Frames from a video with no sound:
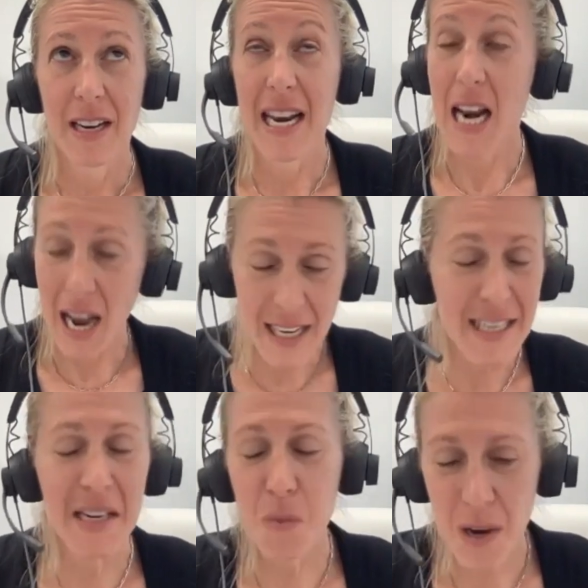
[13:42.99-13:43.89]

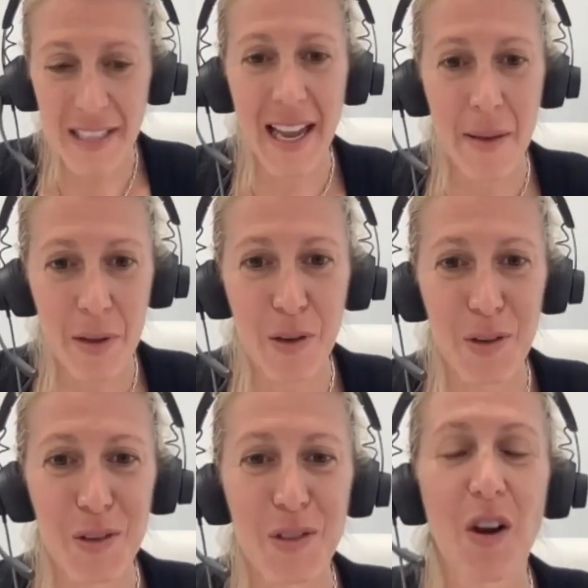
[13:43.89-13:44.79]
91
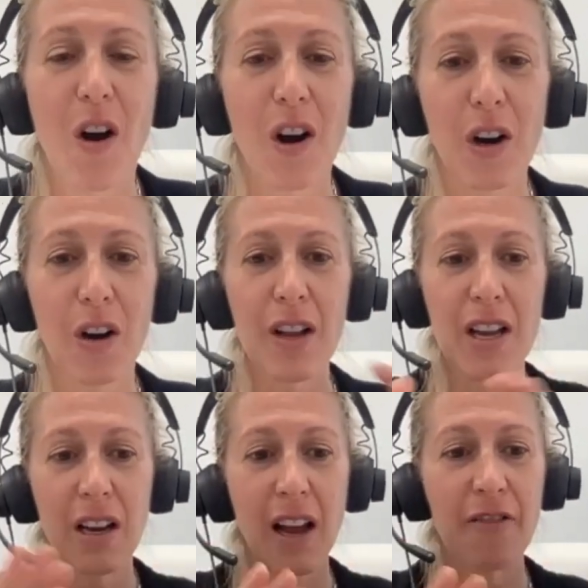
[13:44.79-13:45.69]
chemicals are
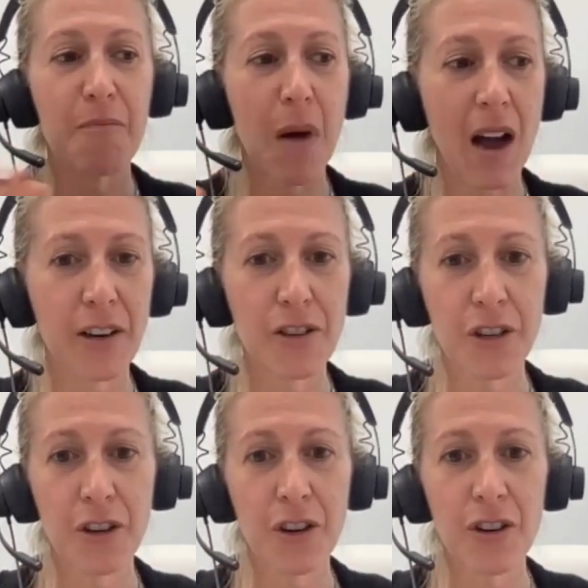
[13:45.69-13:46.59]
kind of
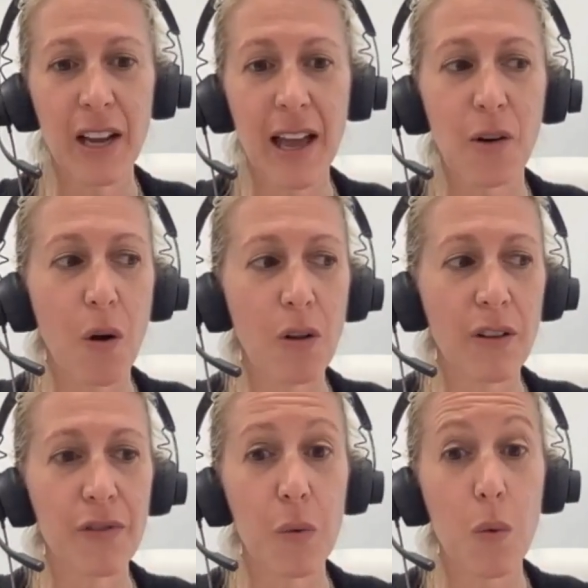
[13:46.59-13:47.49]
monitored at all
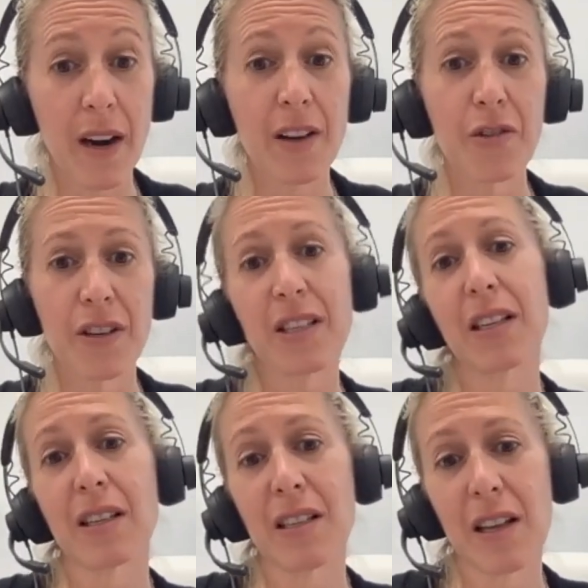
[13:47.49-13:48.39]
of the
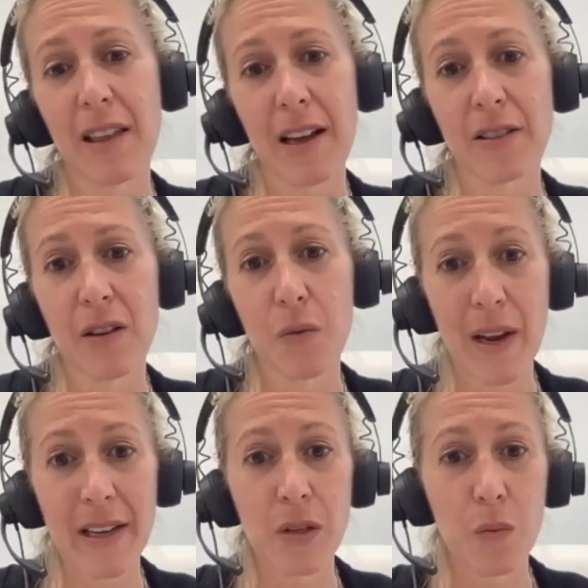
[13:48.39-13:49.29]
160,000
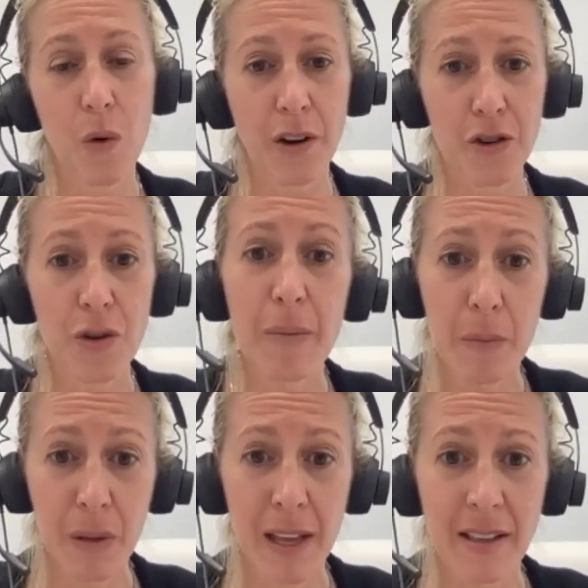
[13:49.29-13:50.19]
wastewater
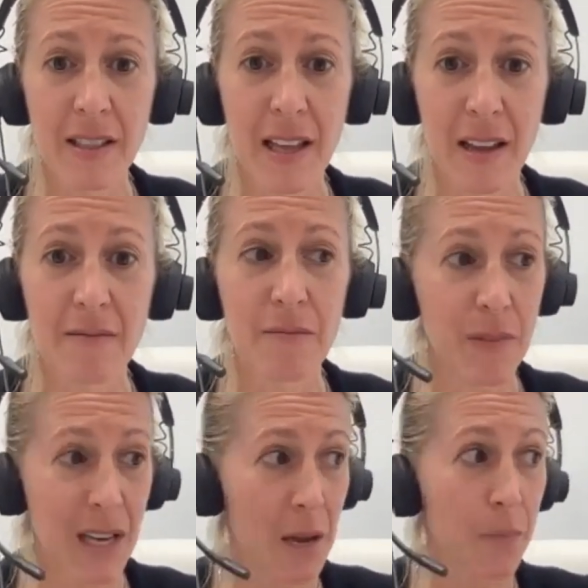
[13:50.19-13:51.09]
treatment plants that
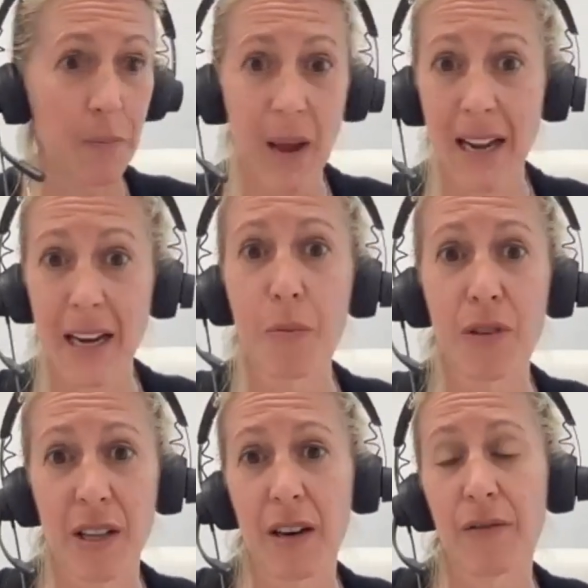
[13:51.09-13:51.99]
keep
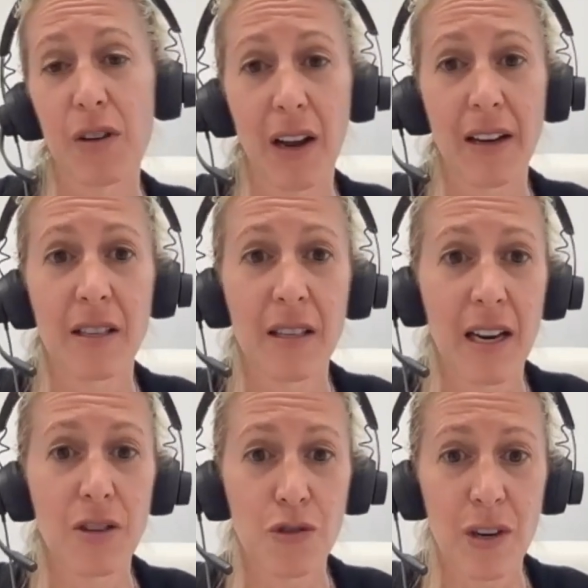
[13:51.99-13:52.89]
80% of the United
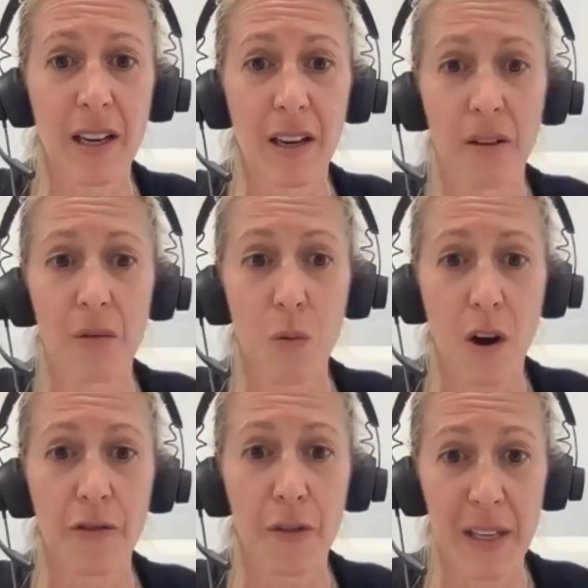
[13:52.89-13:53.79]
States drinking
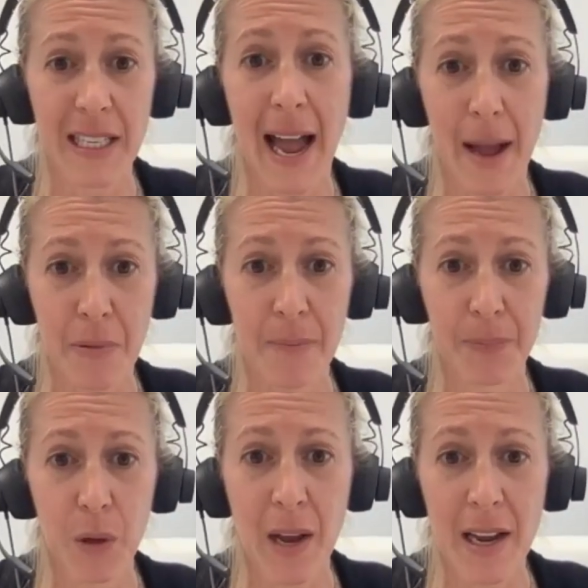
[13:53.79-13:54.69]
water from the tap.
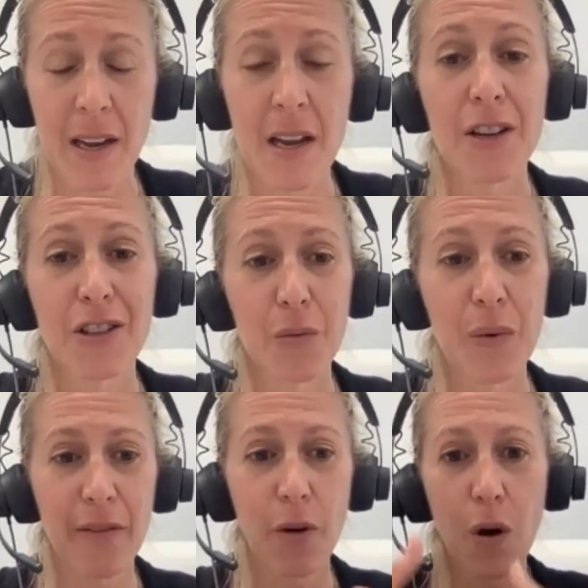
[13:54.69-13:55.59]
Okay. So
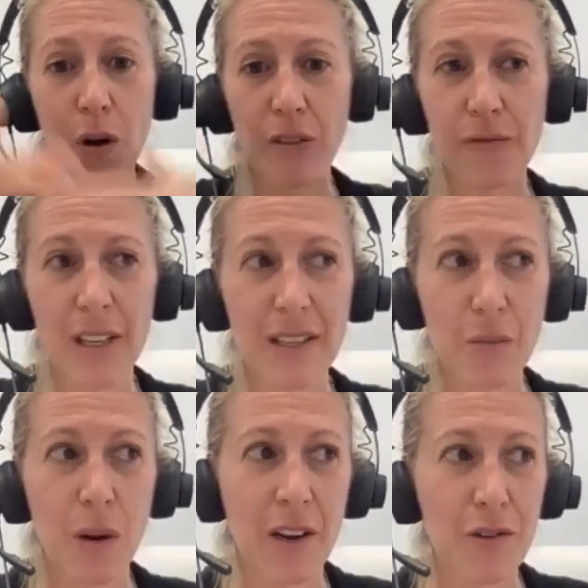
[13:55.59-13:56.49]
we have all of these
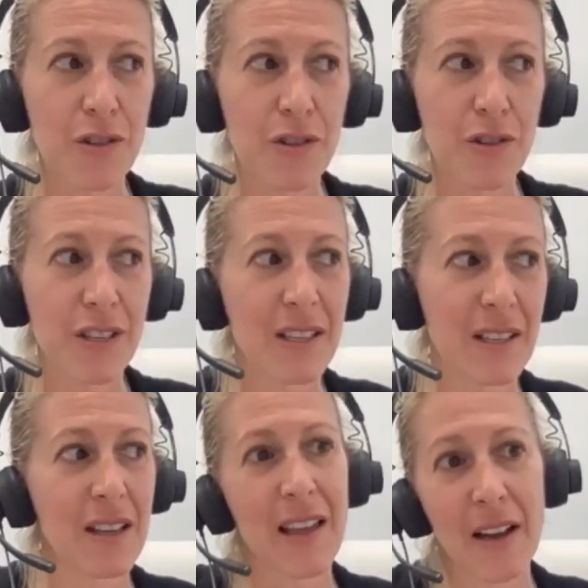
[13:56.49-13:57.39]

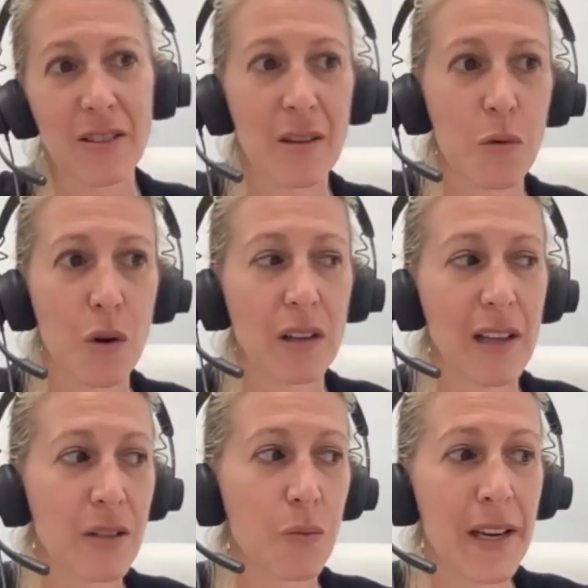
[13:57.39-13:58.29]
160,000 more or
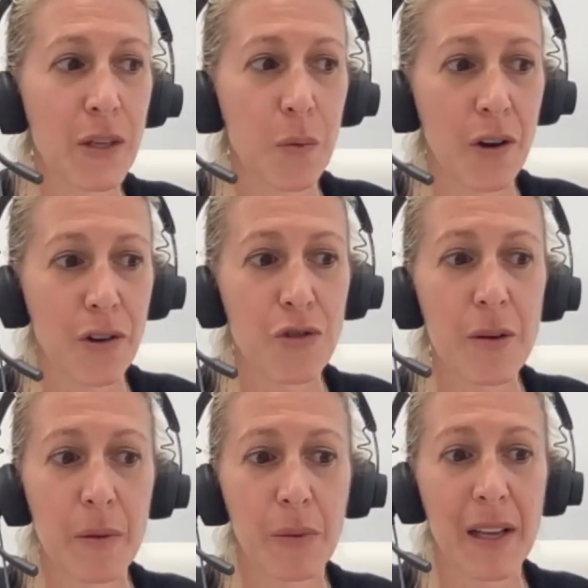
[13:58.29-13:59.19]
less wastewater
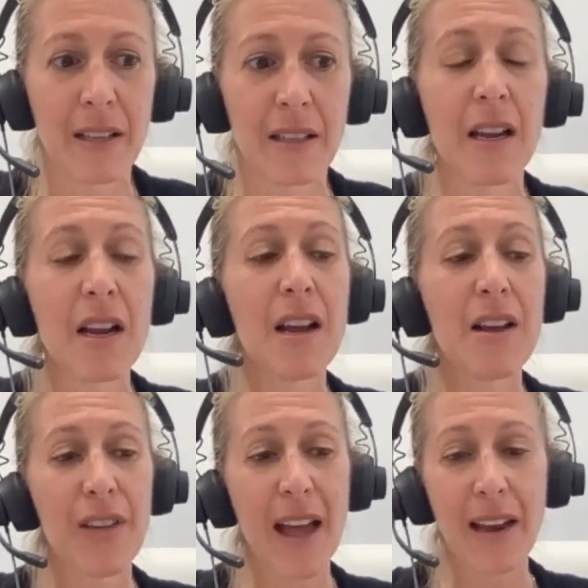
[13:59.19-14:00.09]
treatment plants
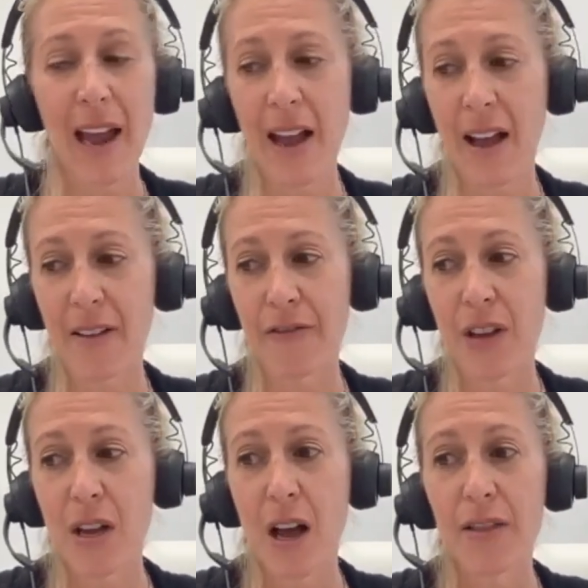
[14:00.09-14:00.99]
that have
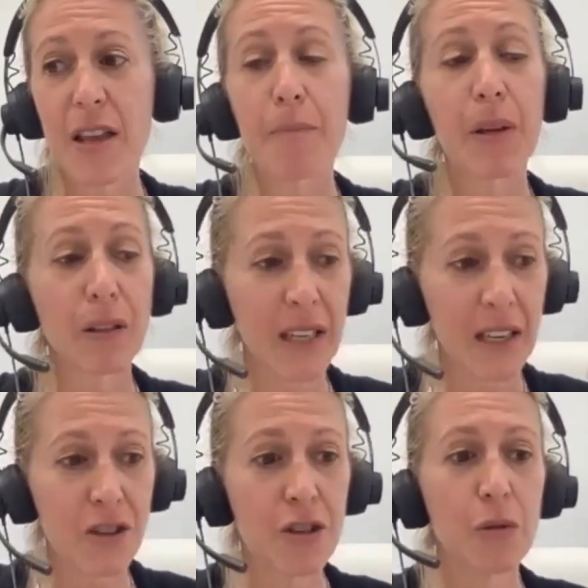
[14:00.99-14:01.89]
the ability
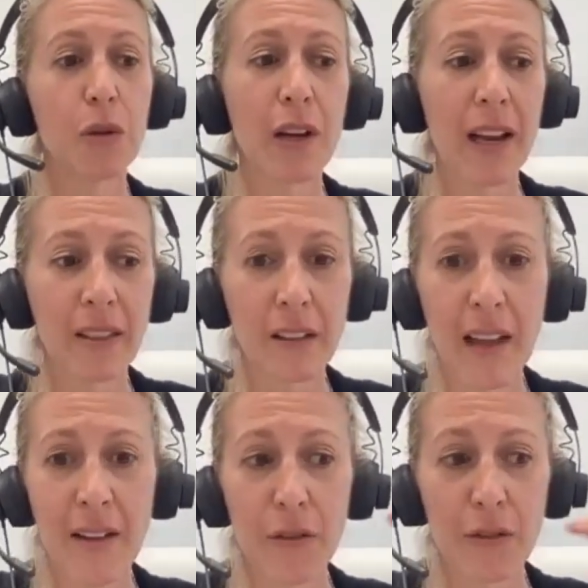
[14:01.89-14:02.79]
to look at the
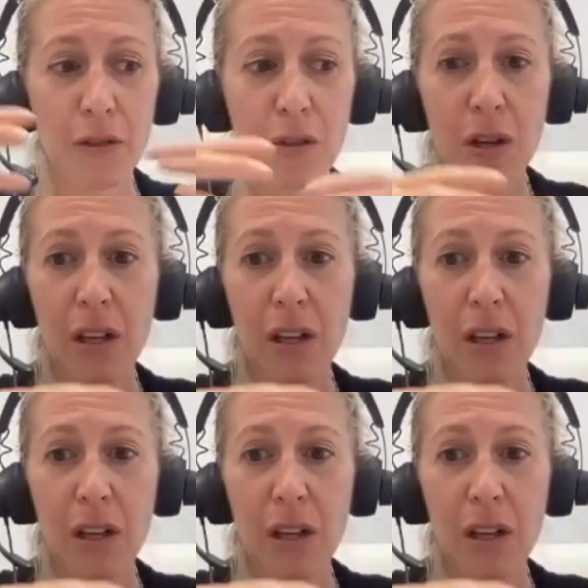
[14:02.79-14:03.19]
levels,